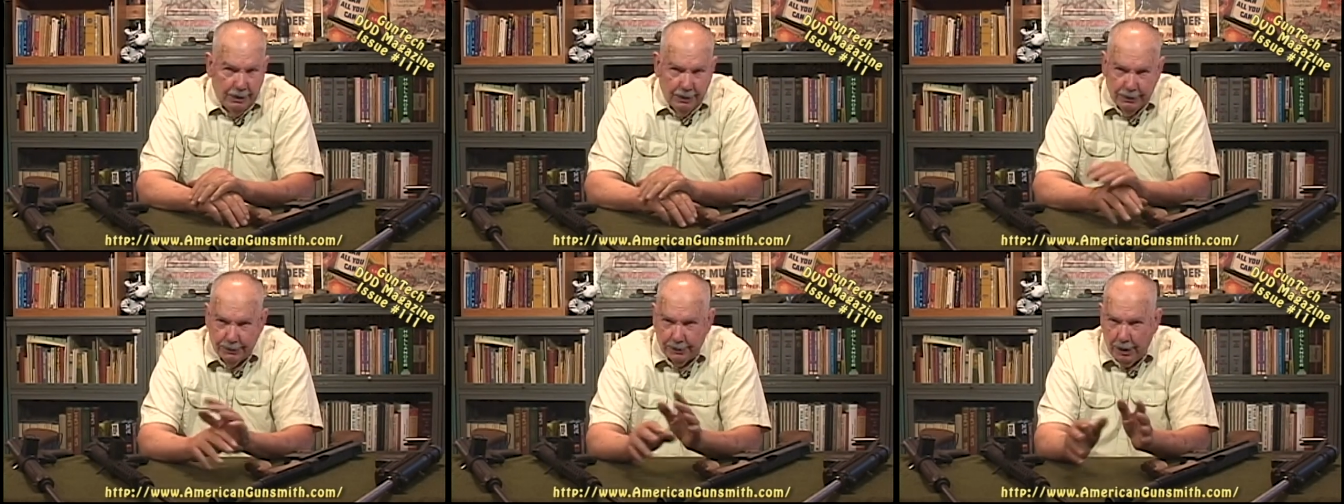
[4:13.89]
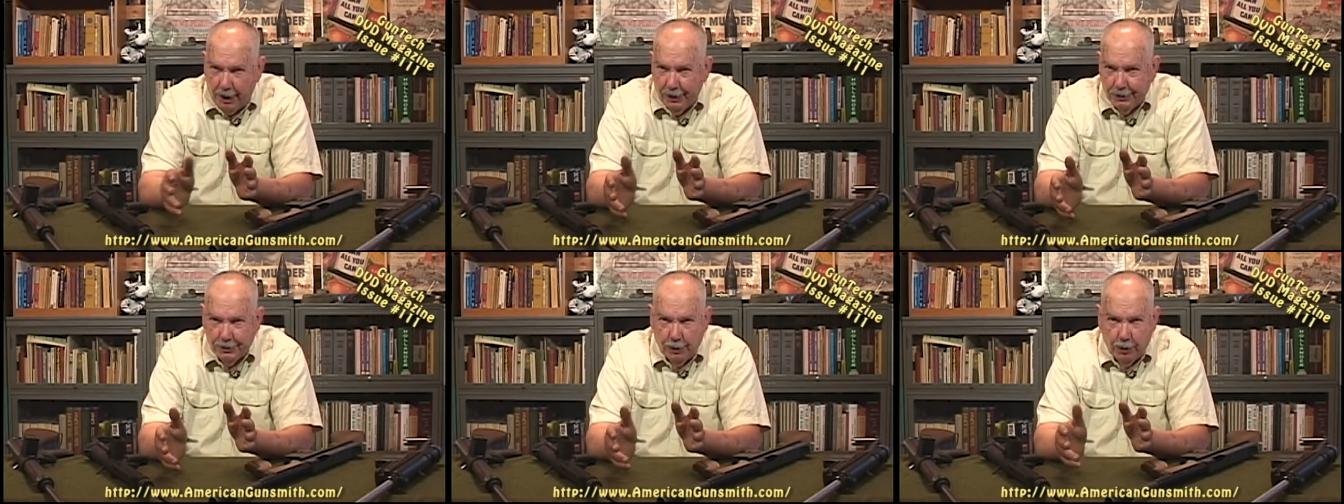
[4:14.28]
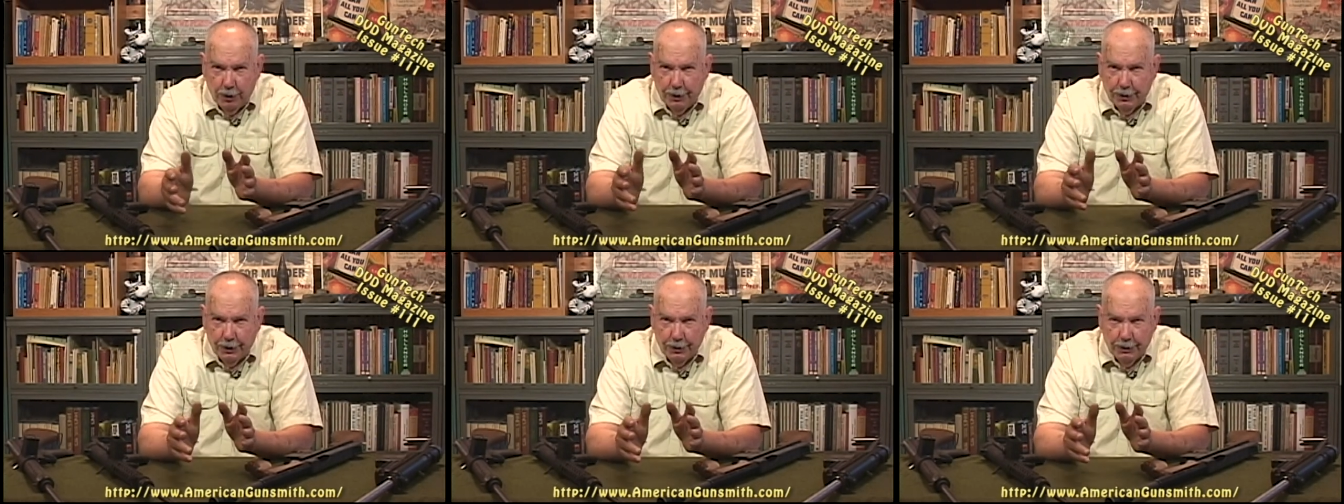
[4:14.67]
Steyr
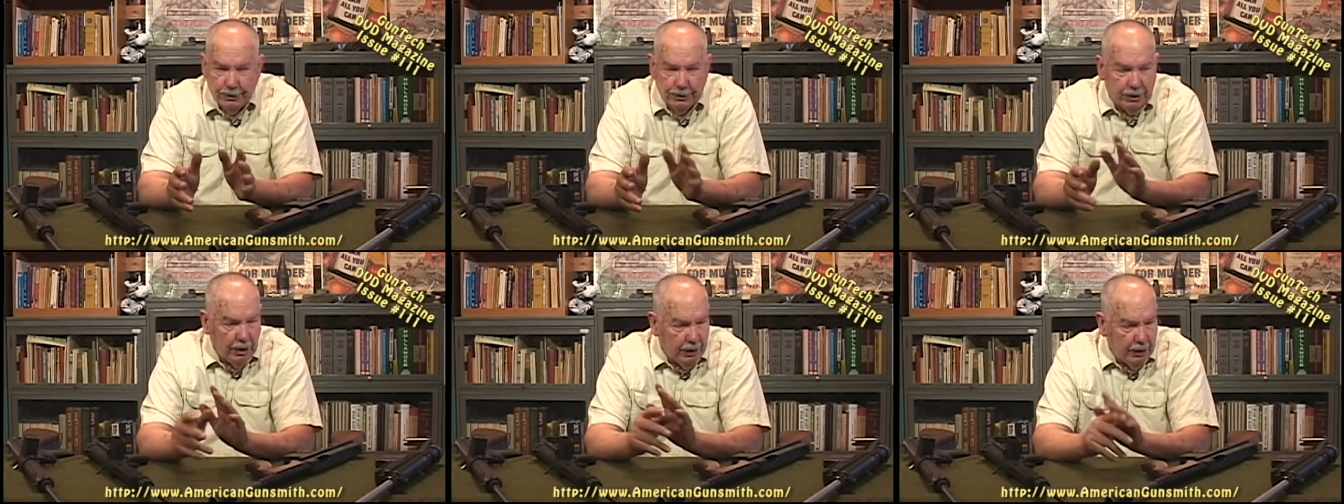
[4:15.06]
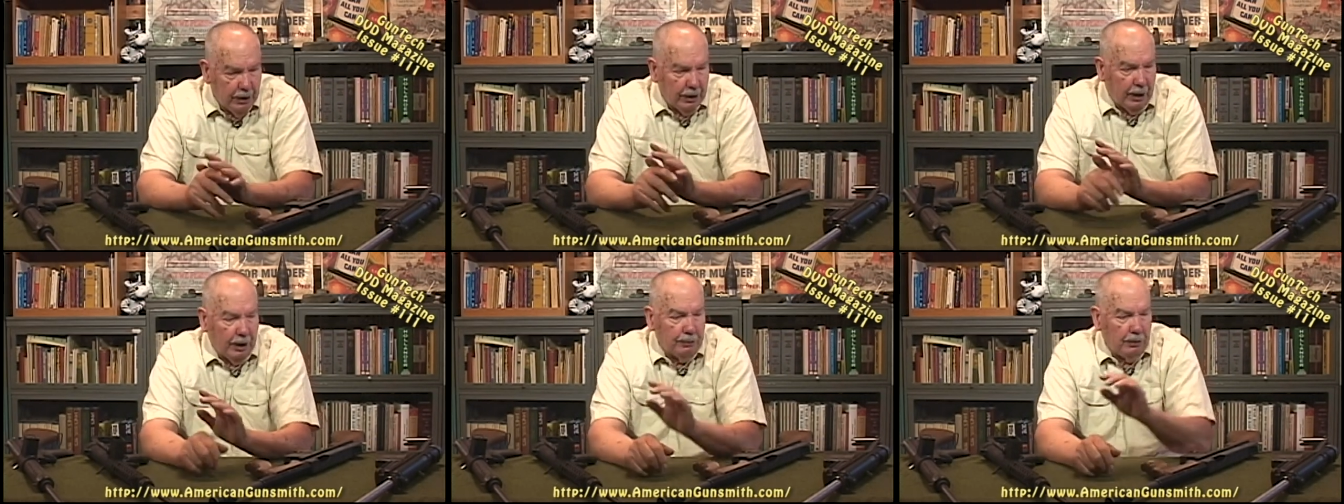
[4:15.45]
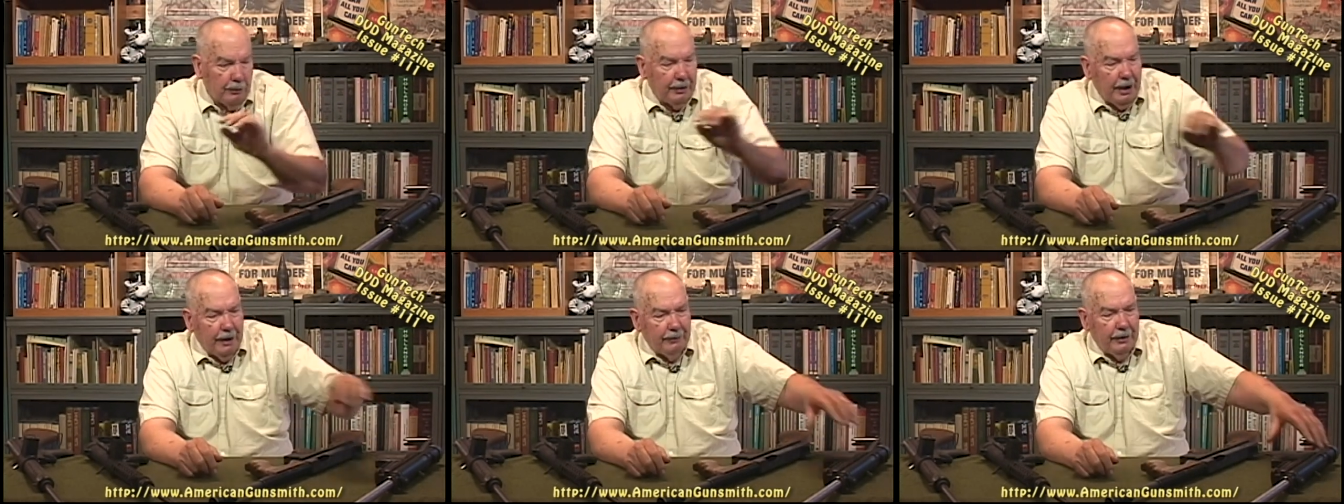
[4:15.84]
Solothurns, and what
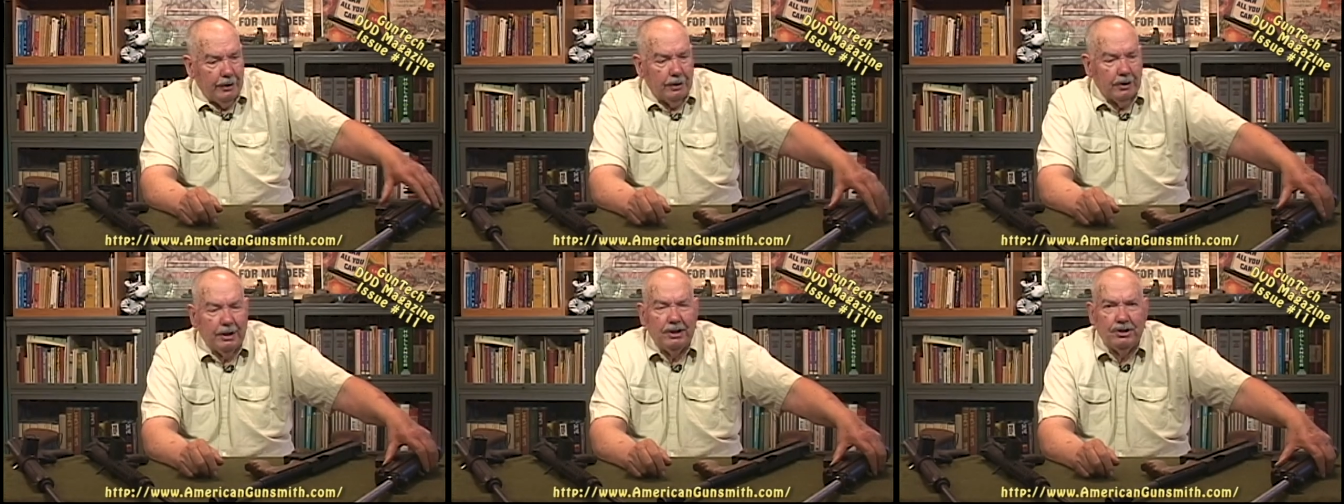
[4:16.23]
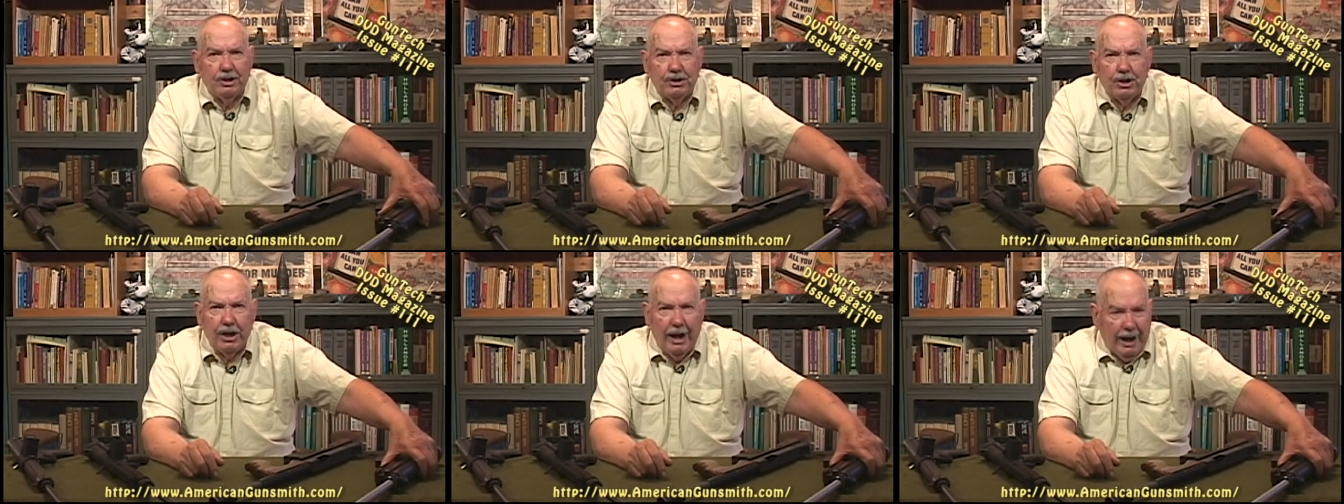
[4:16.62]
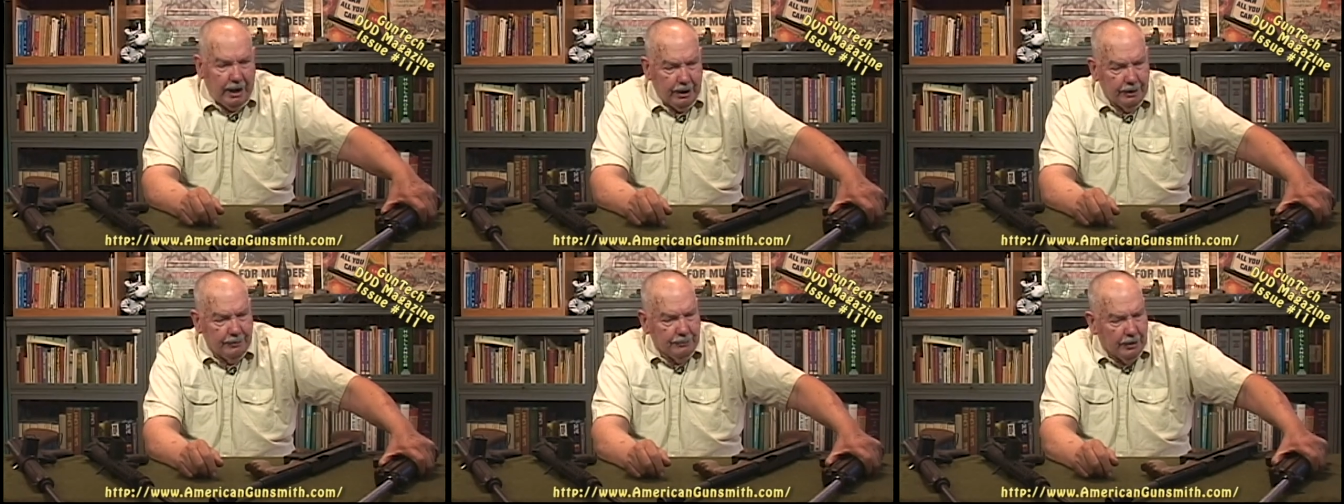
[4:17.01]
we have here is a
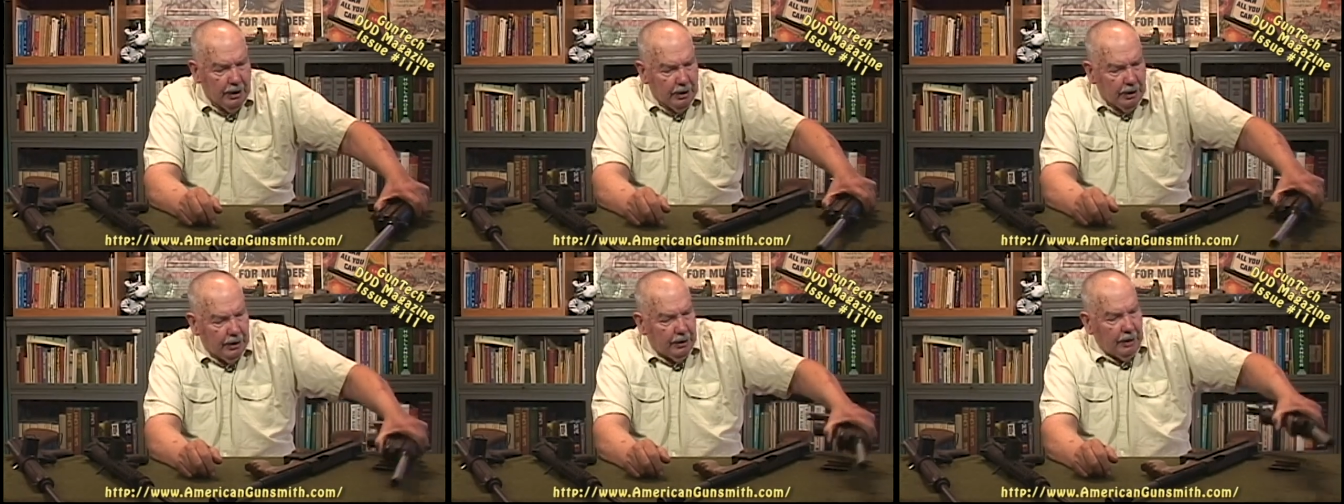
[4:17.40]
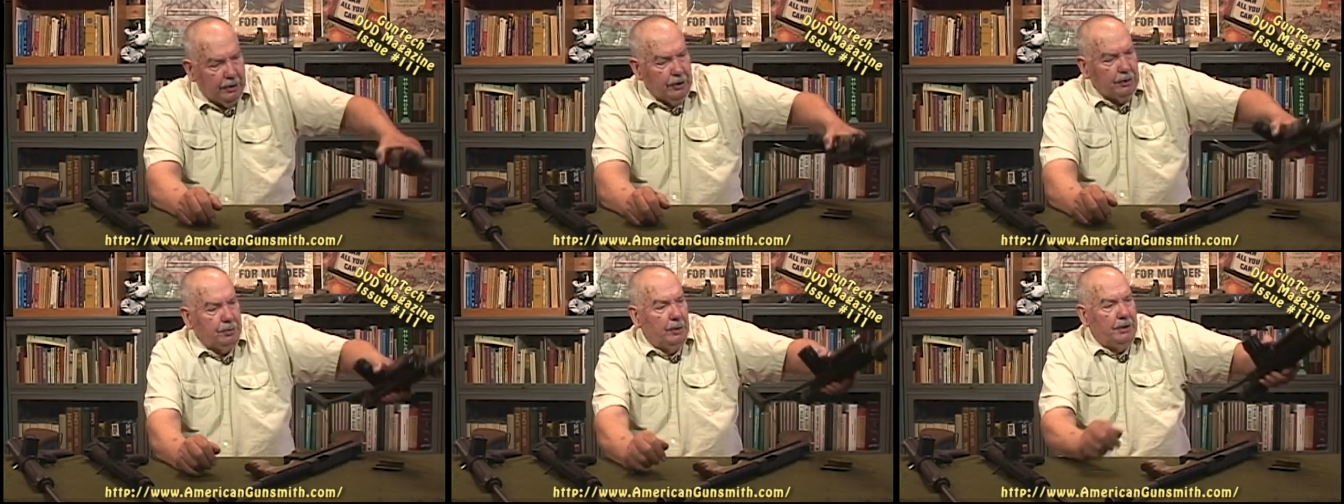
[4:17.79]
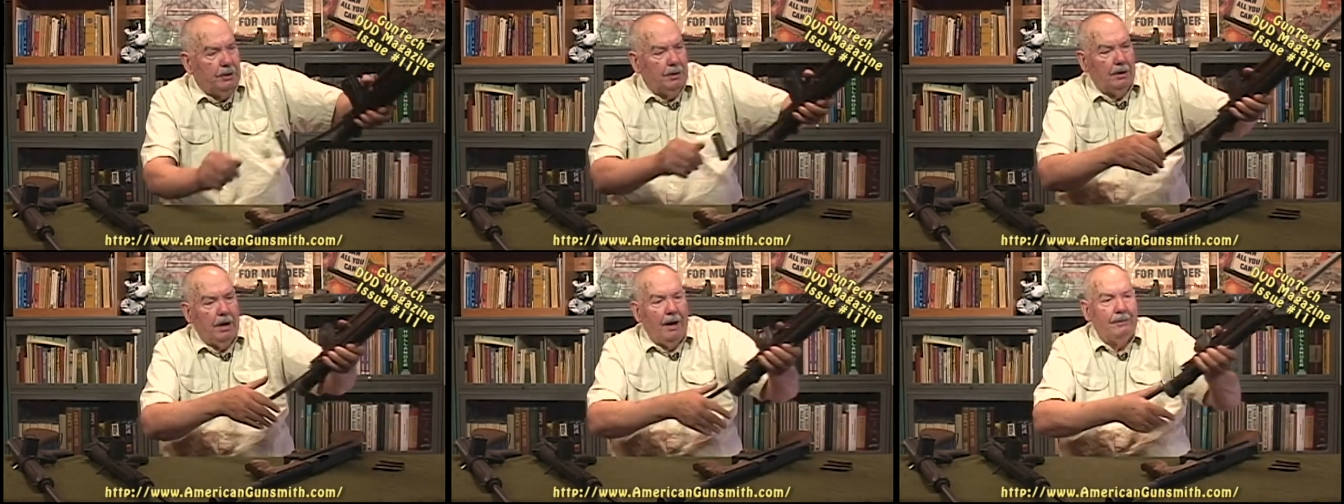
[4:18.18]
Czech. Now, this one,
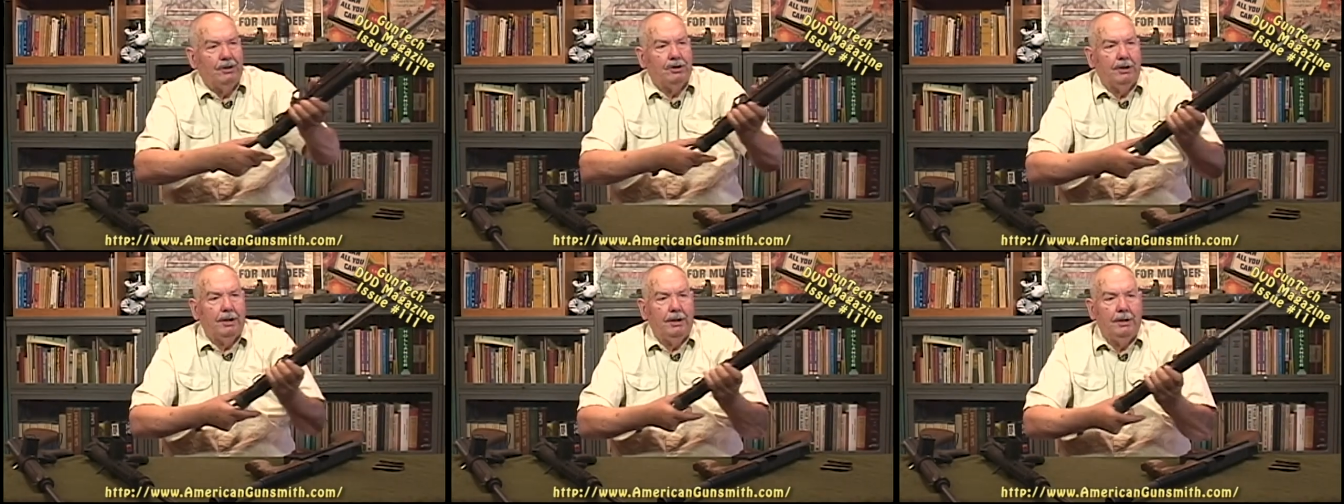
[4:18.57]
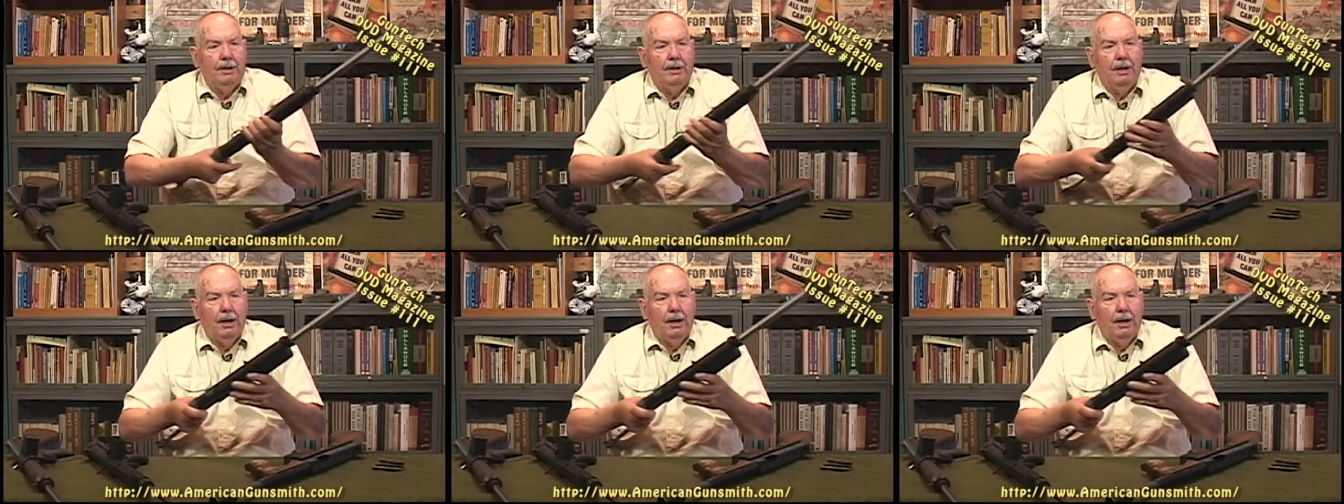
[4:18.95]
obviously,